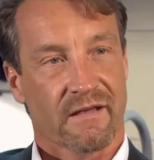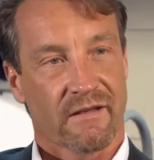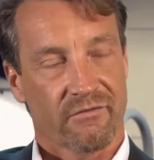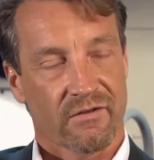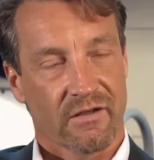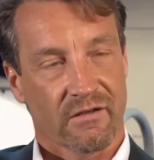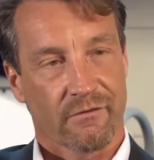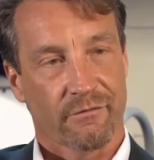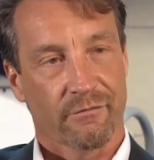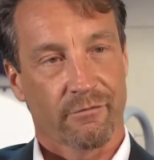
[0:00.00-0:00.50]

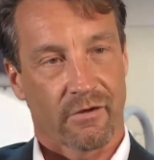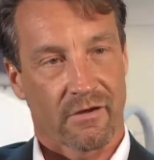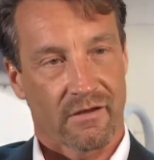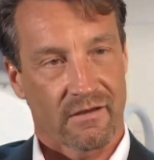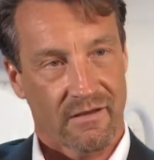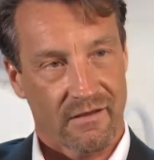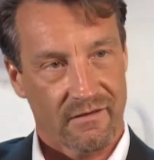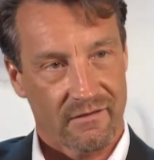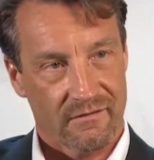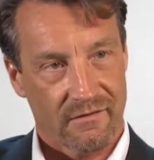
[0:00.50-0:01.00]
evidence for
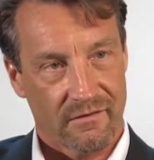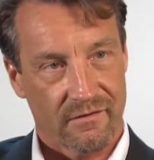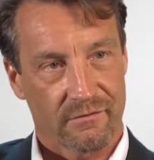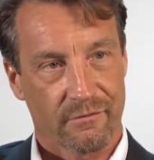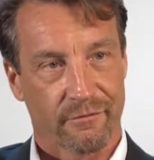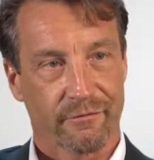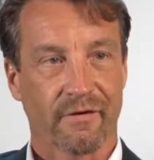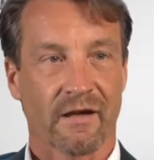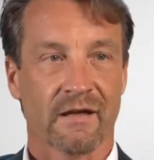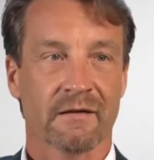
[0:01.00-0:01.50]
clusters
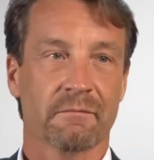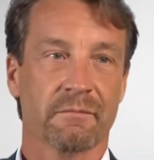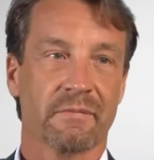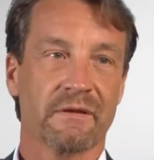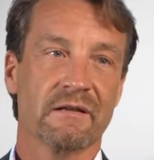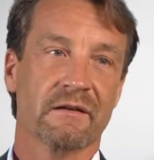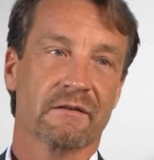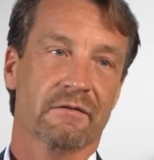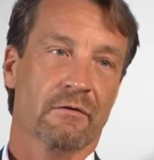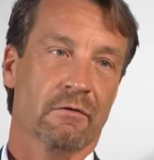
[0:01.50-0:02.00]
to find
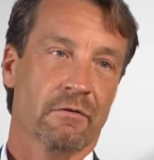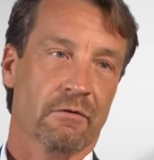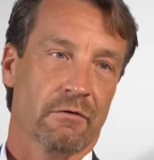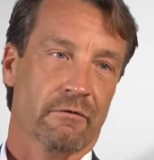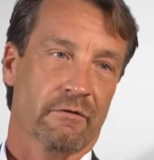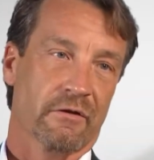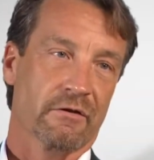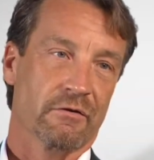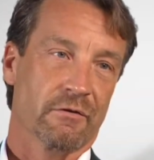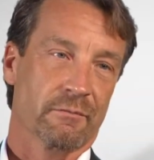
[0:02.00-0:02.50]
peers all
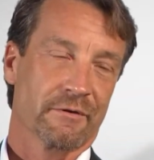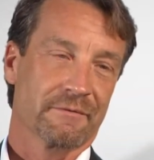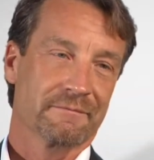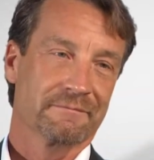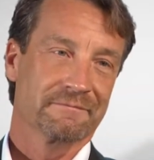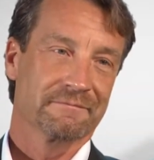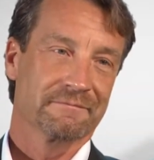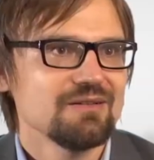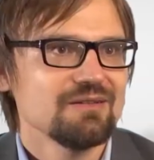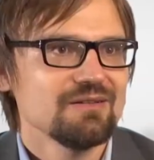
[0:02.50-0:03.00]
over Europe.
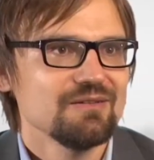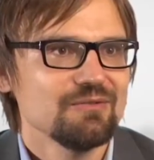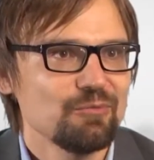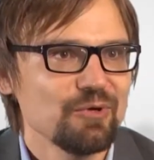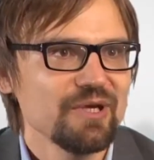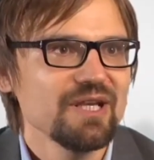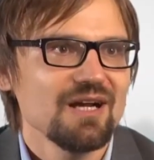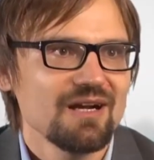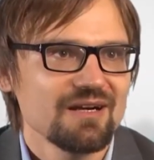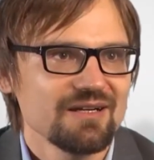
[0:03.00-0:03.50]

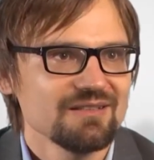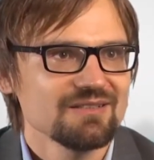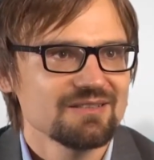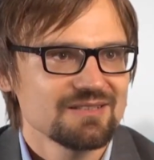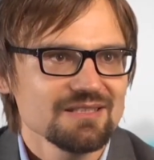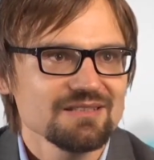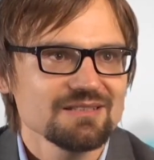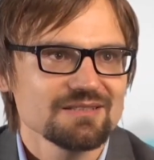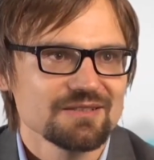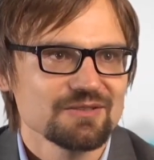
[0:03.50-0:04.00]
We are
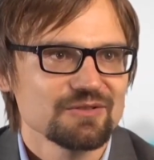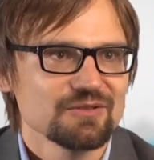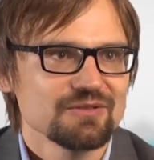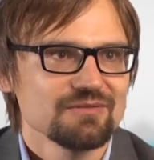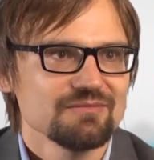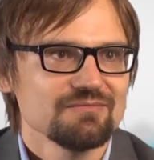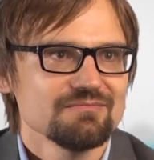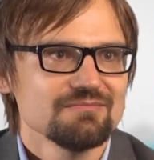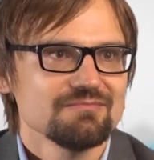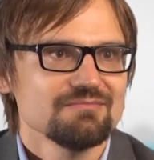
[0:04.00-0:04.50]
interested
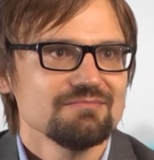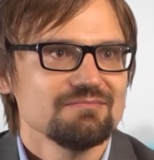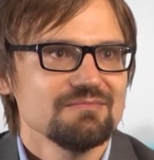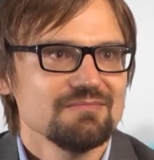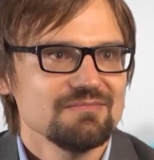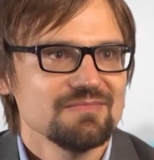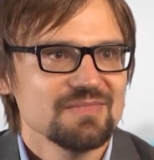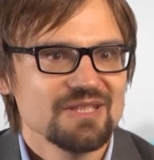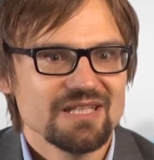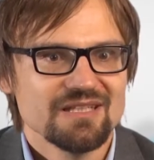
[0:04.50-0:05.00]

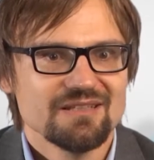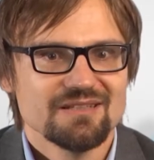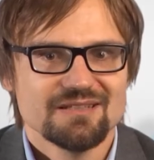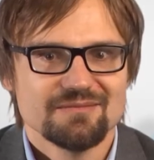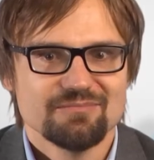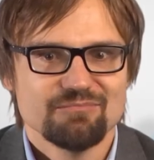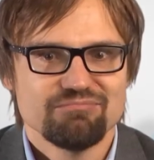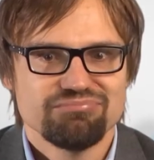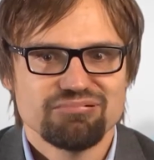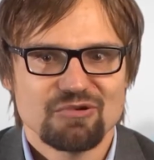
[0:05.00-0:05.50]

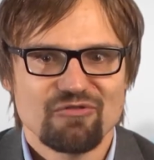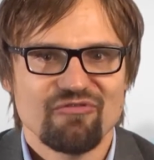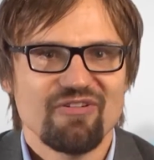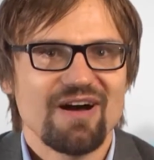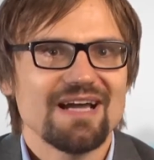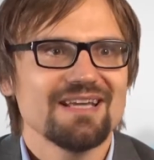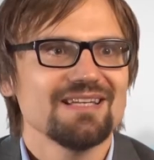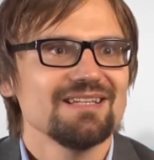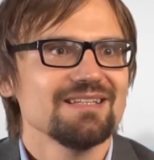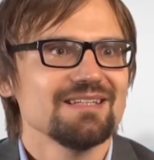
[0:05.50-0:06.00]
in
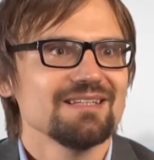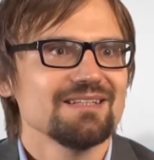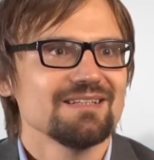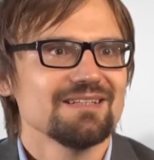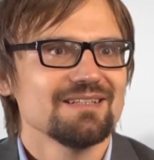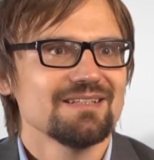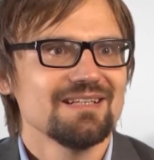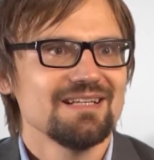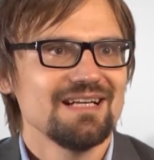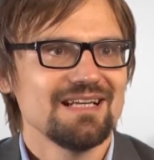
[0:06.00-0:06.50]
providing
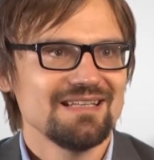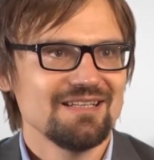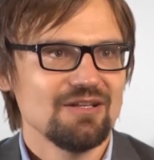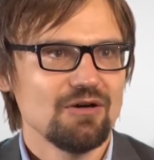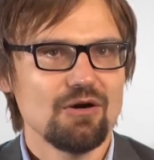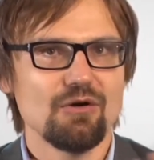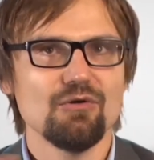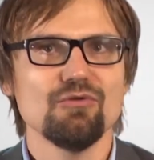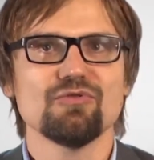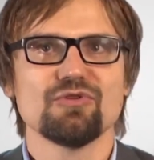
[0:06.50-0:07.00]
an
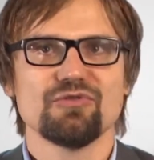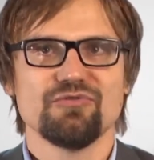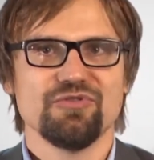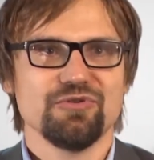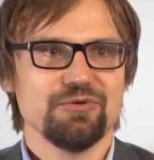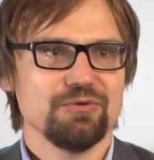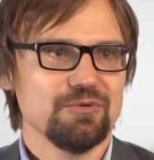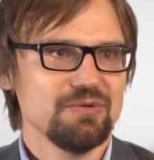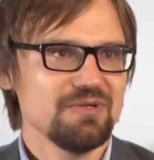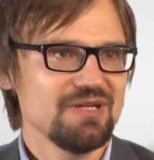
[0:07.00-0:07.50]

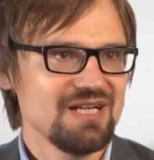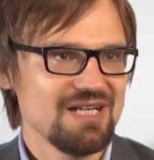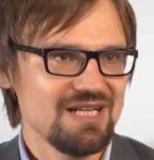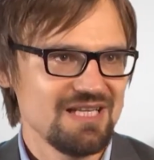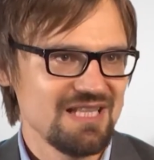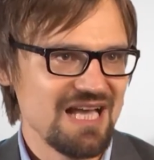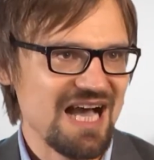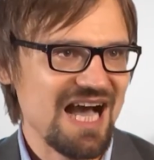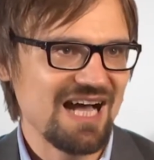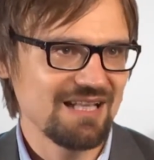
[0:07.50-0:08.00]
overview,
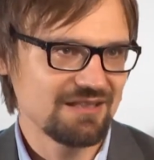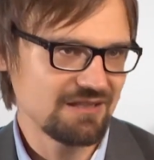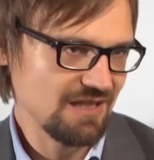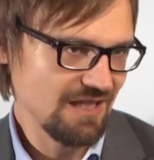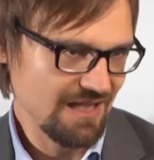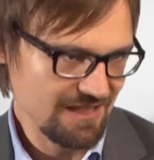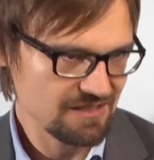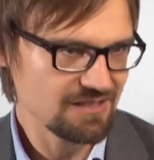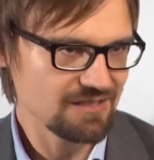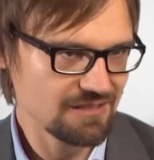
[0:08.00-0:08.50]
an
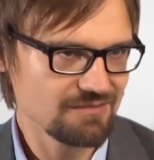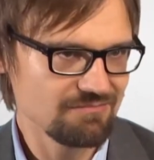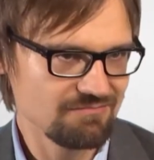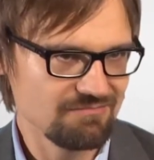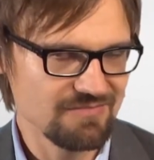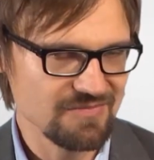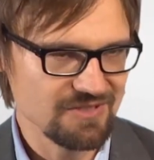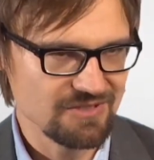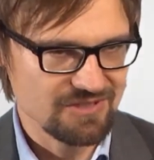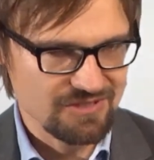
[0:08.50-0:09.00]
atlas,
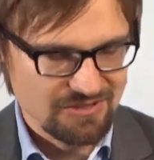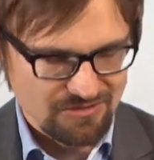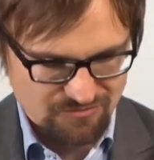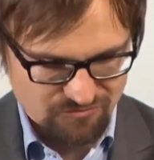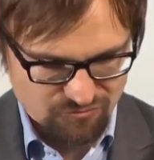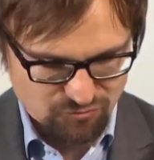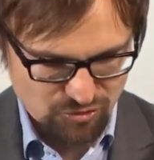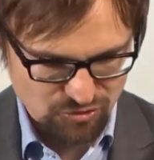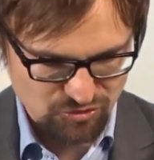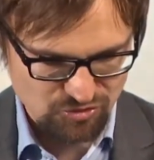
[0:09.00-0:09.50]
let's say, of
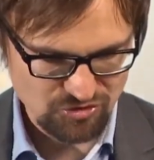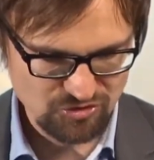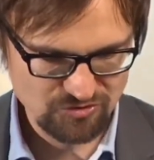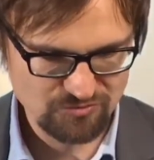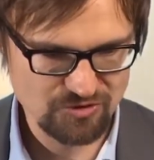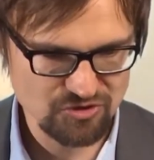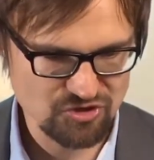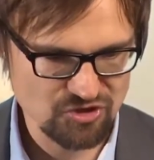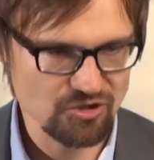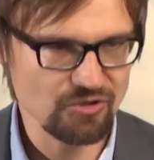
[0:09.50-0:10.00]

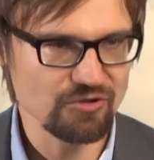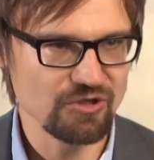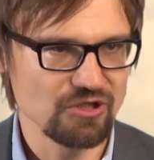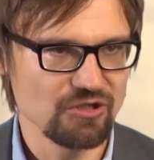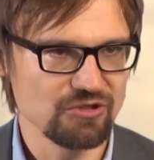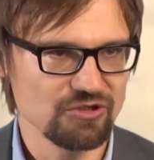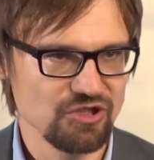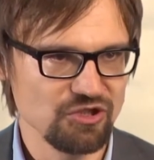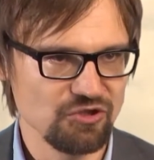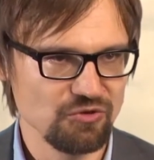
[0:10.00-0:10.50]
what's going
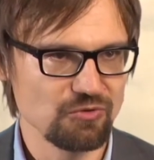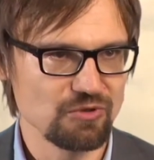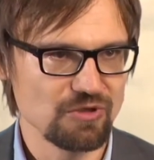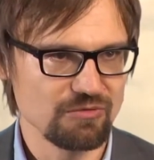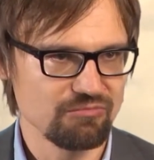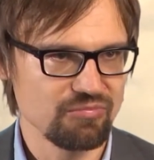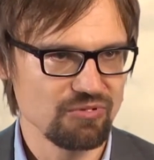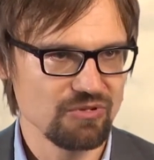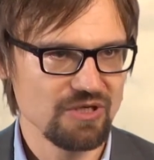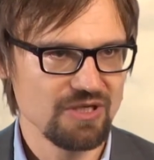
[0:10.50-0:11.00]
on in
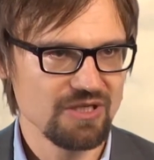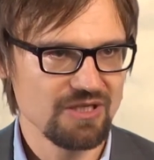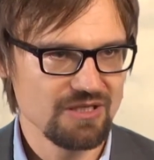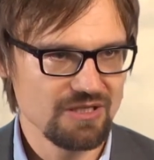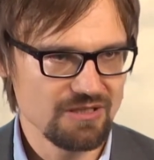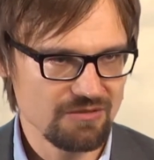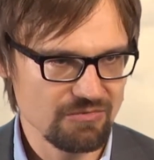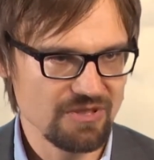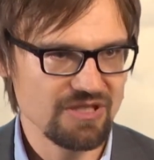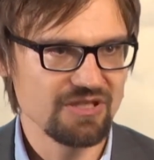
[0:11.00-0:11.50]
Europe
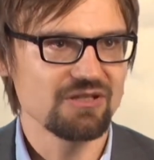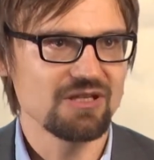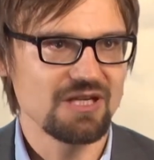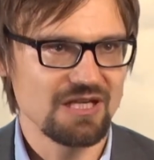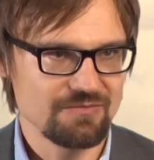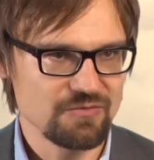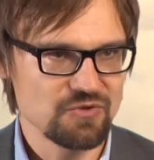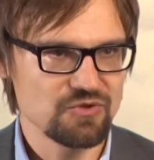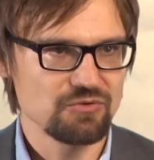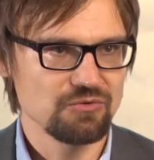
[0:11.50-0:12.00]
when it
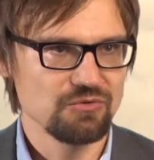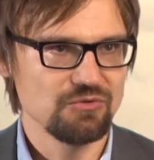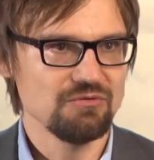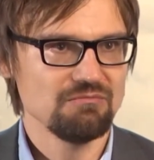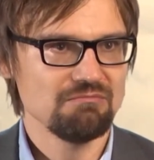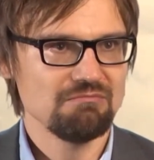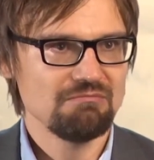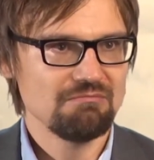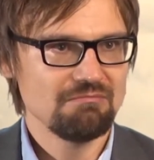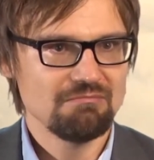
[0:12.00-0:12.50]
comes to
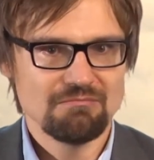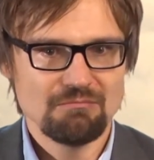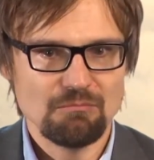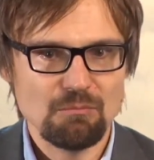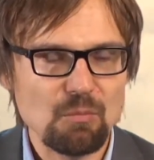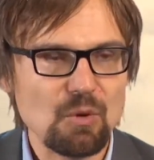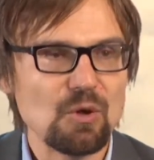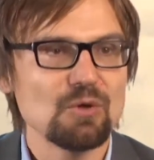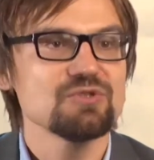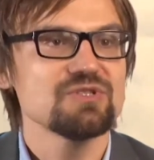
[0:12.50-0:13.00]

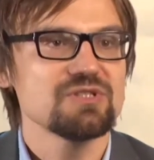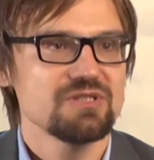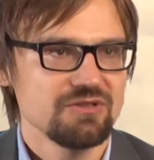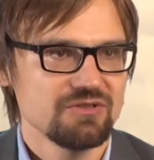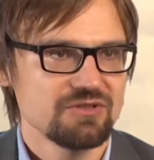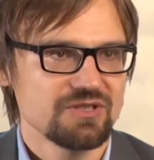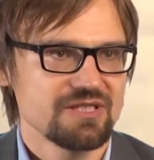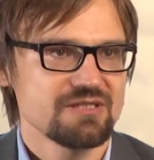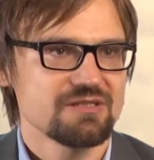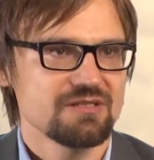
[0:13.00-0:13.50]
most
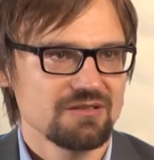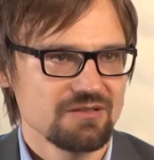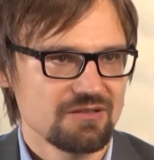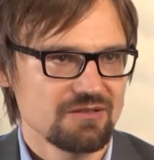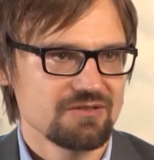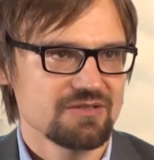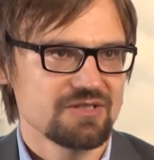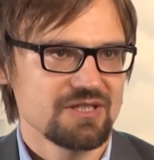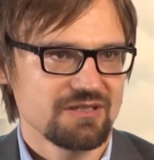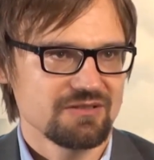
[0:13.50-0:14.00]
interesting
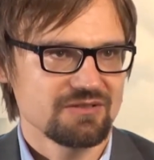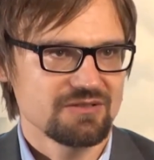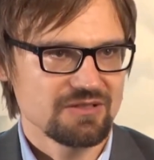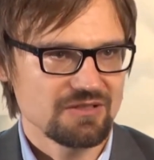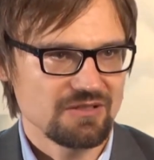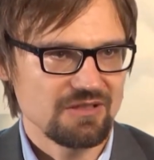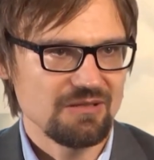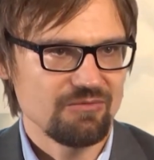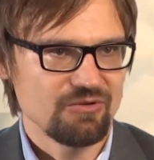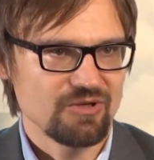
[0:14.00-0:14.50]
cross-sectoral
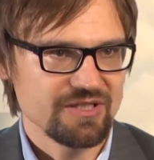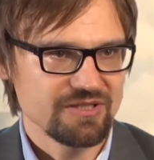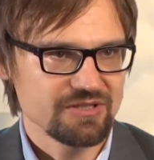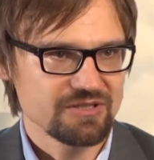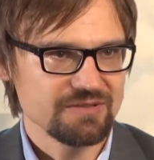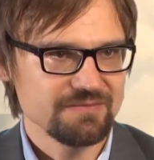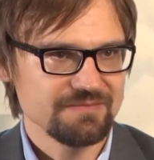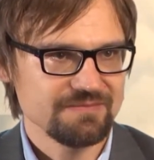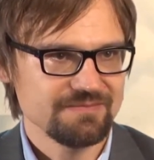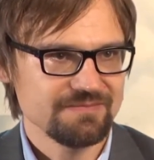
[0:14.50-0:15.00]

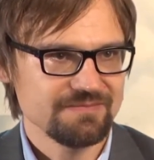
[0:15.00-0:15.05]
collaboration.